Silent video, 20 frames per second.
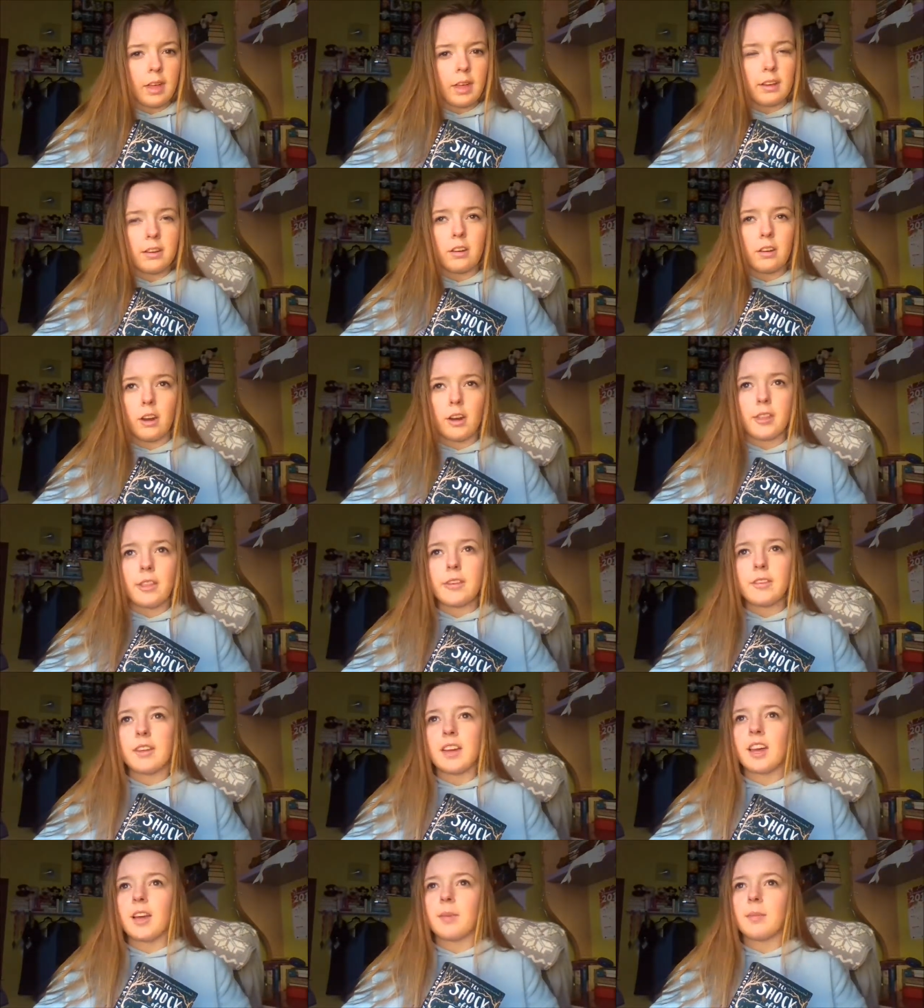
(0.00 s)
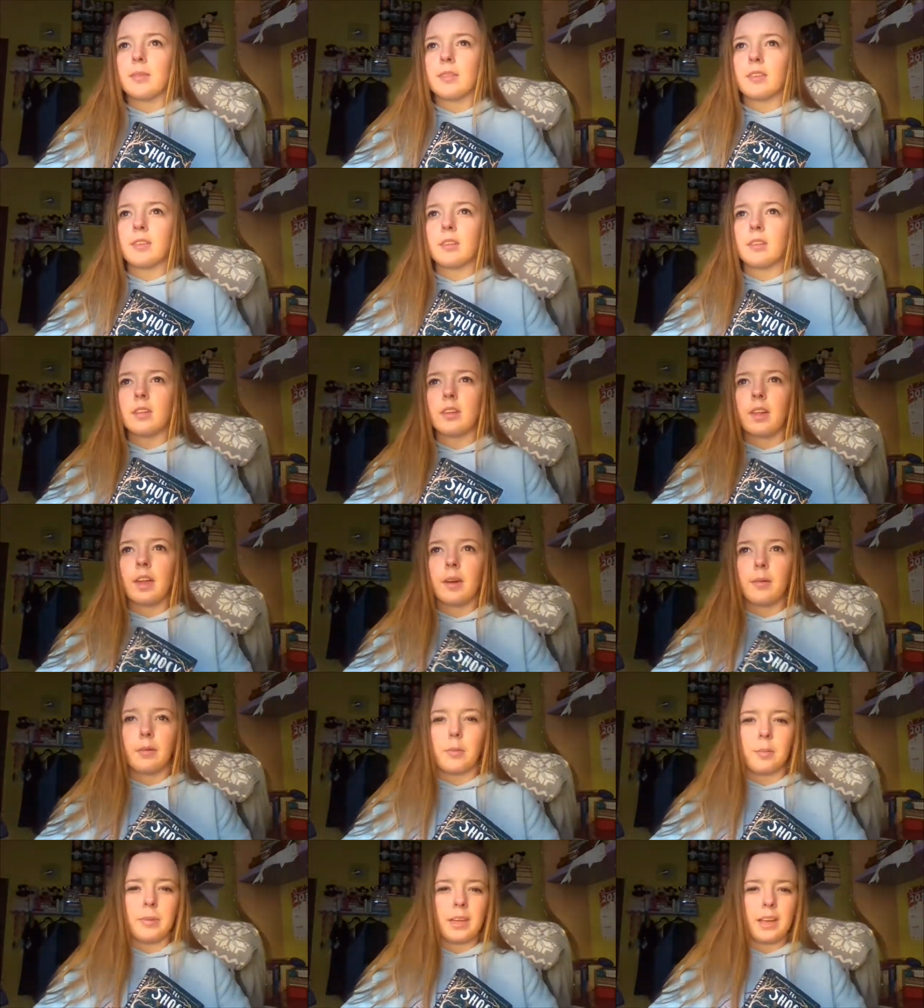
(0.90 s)
and a lot of the times
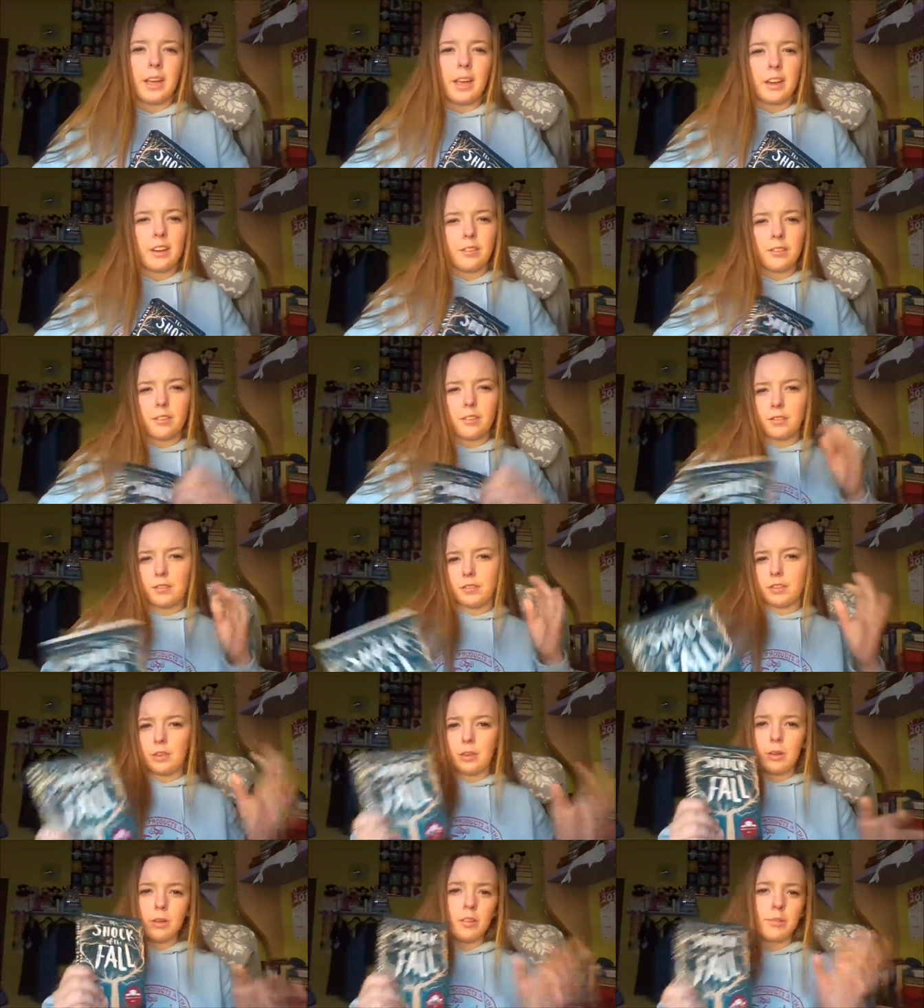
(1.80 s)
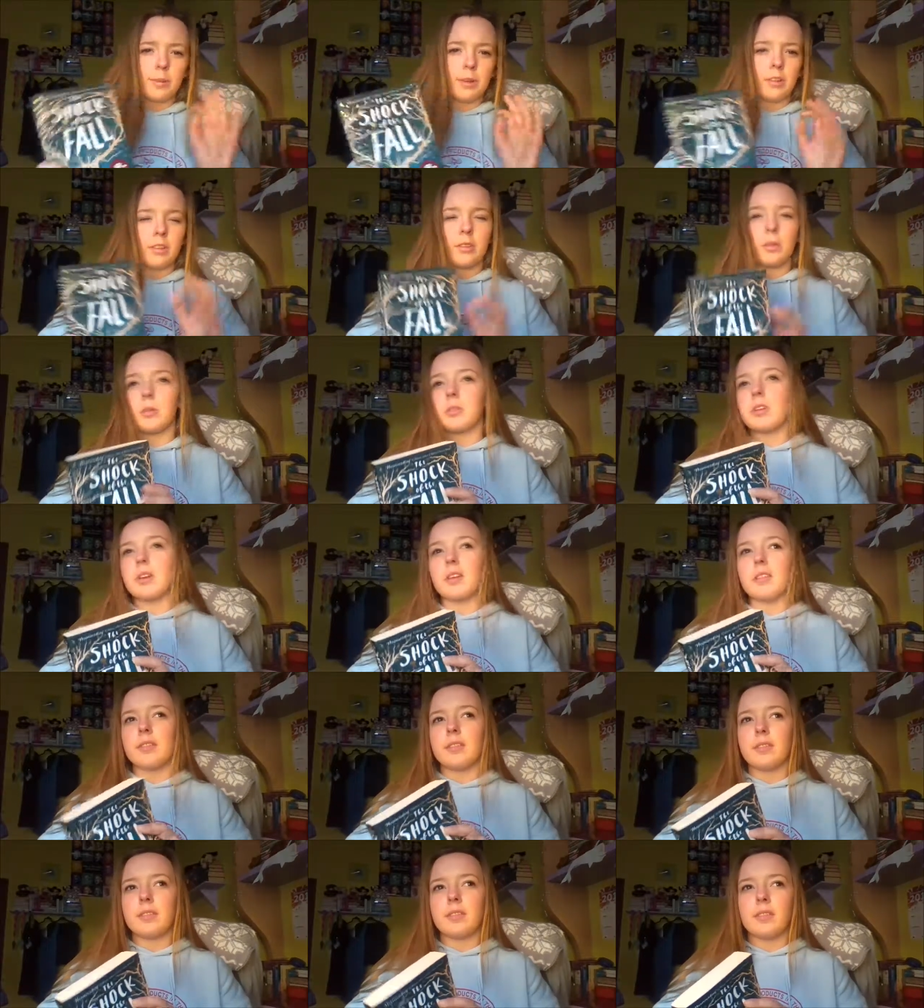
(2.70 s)
I would be kind of confused because there's a
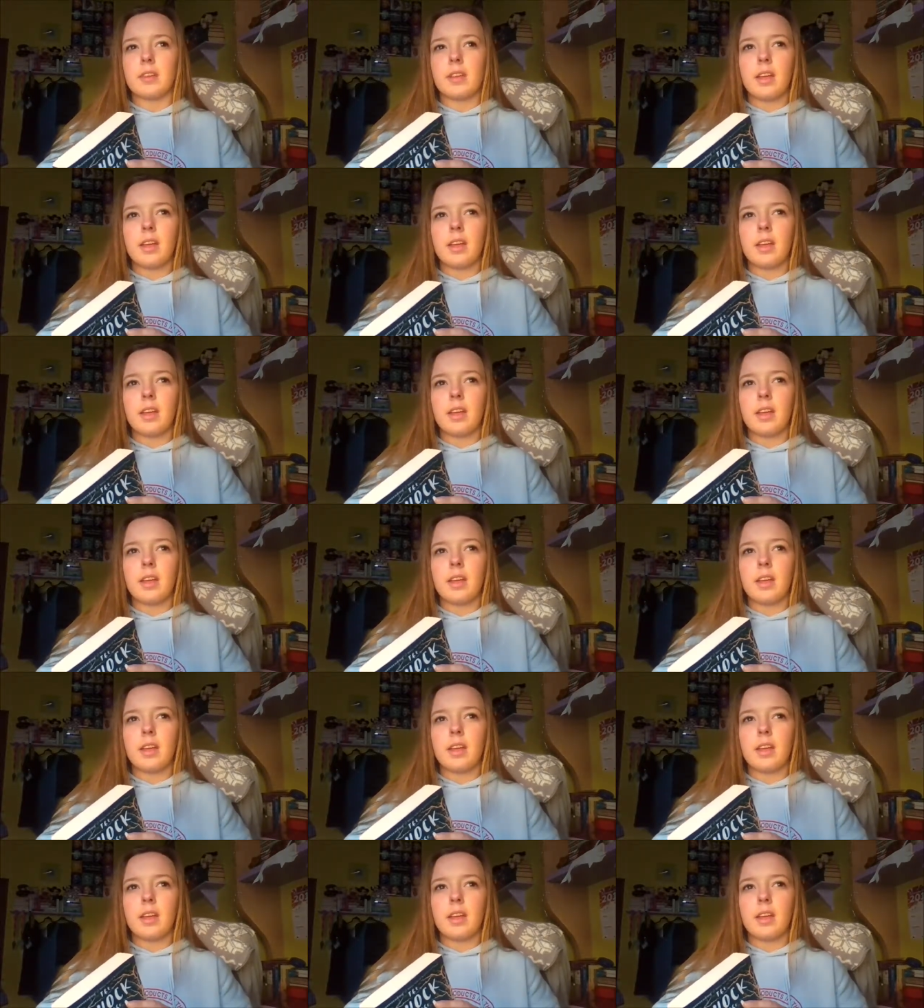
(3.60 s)
lot of,